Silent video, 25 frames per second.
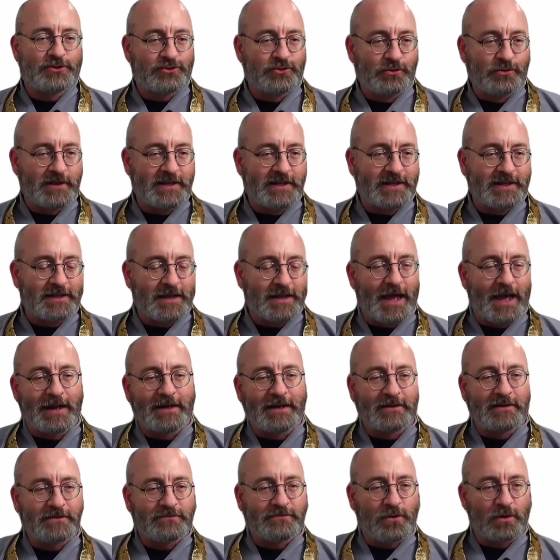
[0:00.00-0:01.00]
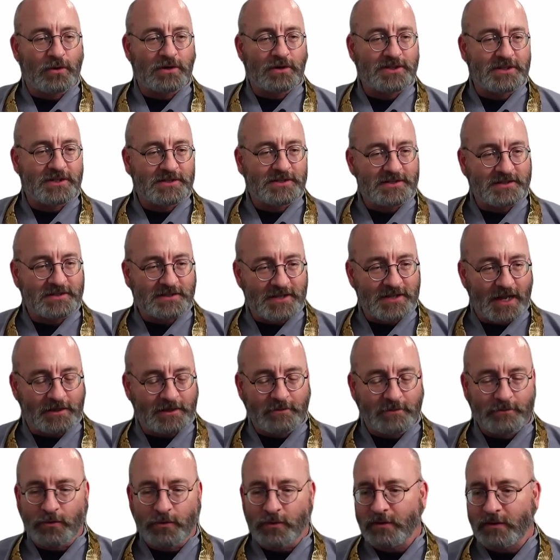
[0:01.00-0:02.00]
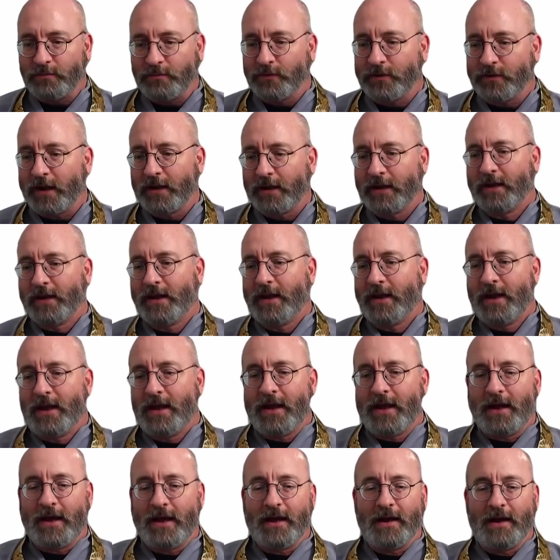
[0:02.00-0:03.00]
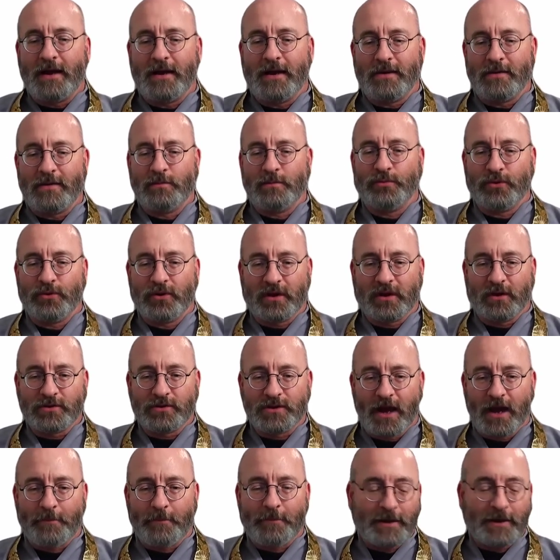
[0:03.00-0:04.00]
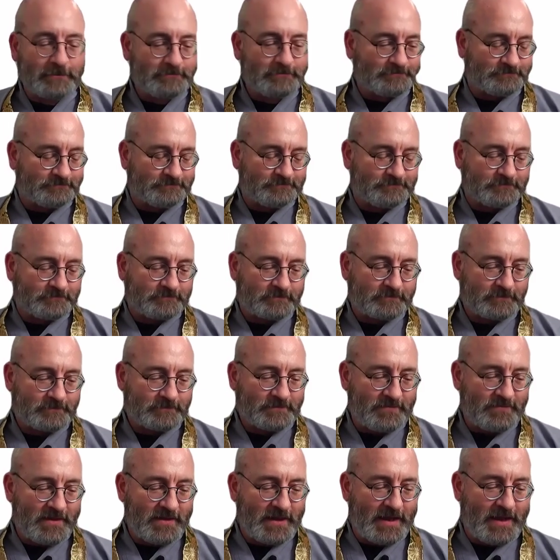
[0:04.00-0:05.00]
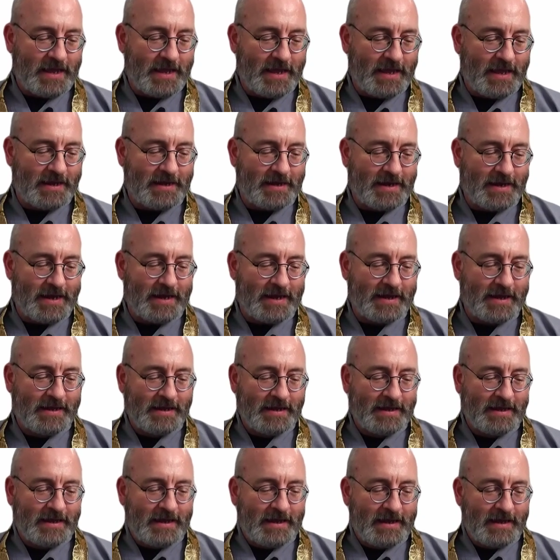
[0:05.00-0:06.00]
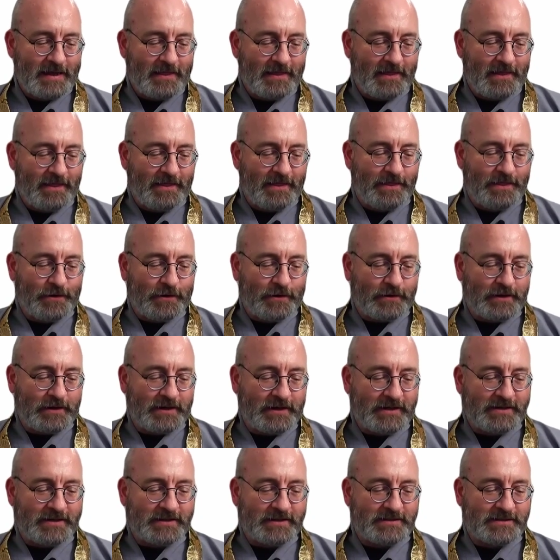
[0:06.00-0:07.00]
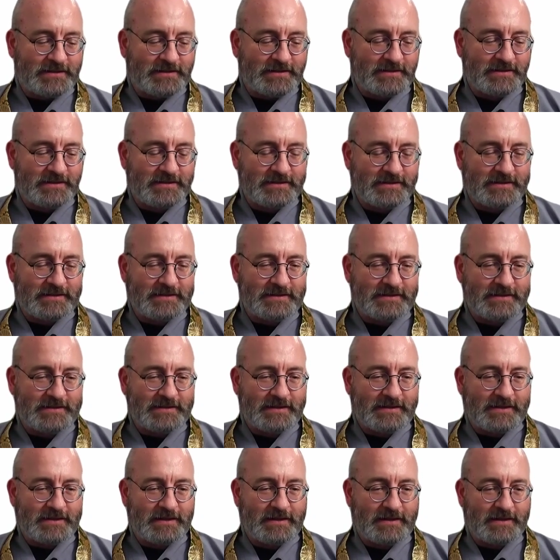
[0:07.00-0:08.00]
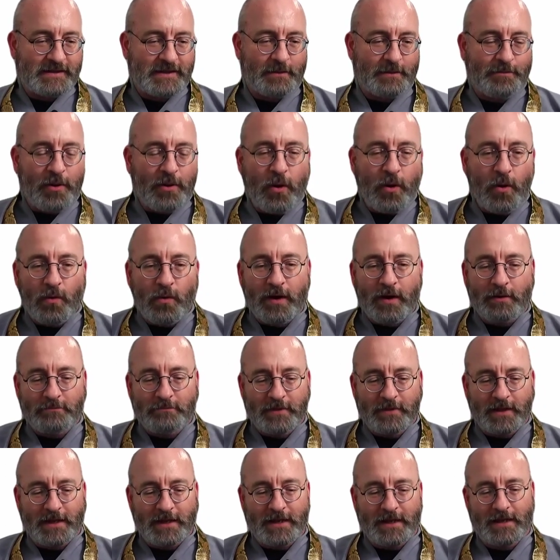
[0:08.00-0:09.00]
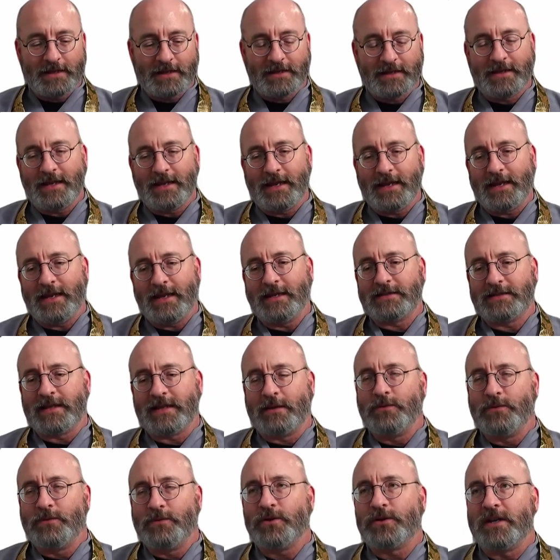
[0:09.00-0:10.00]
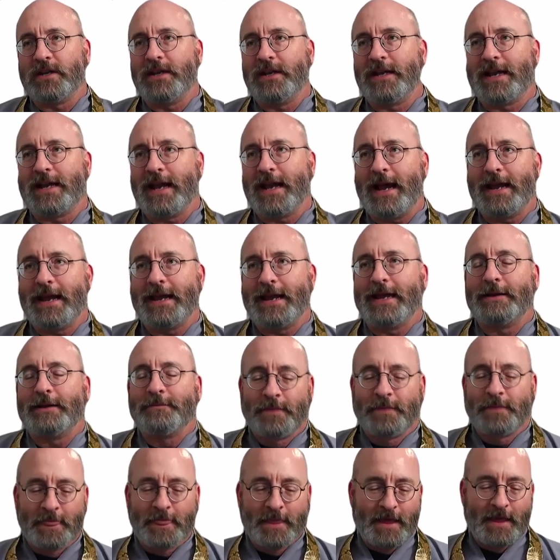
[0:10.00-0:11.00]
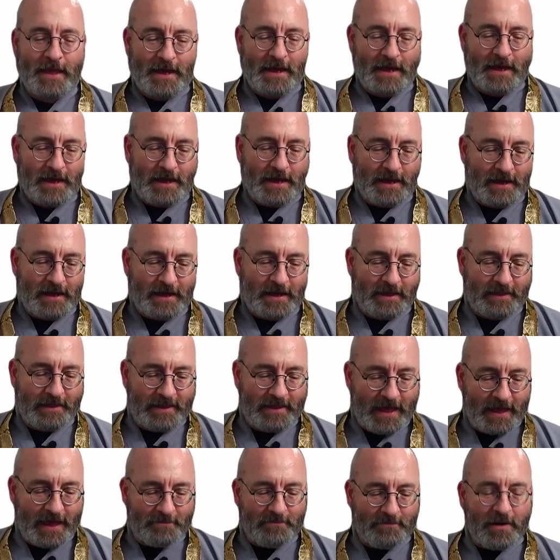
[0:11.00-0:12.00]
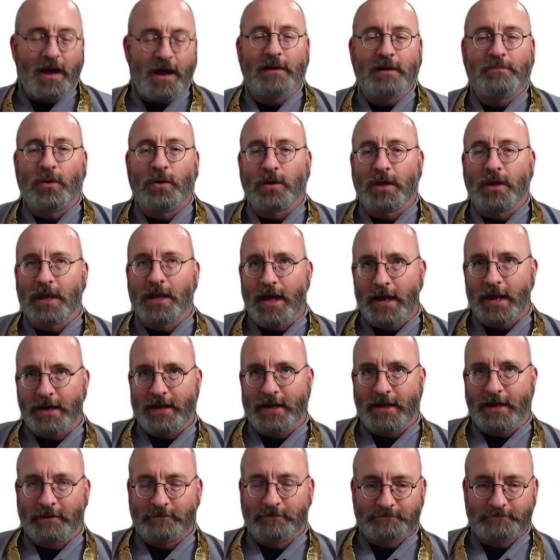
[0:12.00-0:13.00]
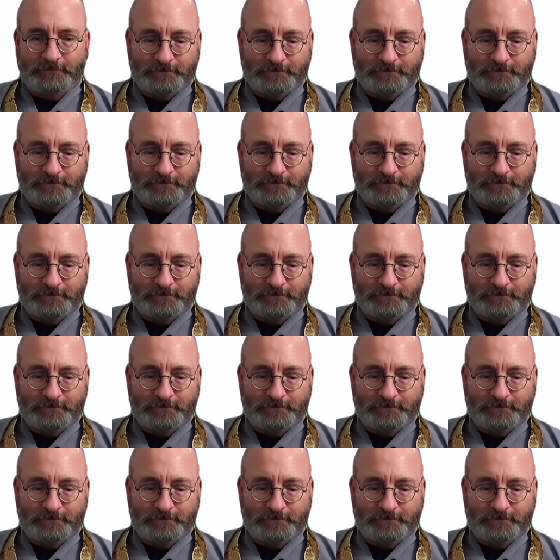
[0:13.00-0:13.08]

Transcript: truly enlightened, of course, is the Sakyamuni Buddha or Buddha Gautama. And there is a poem in the Samyutta Nikaya that Mahamoggallana,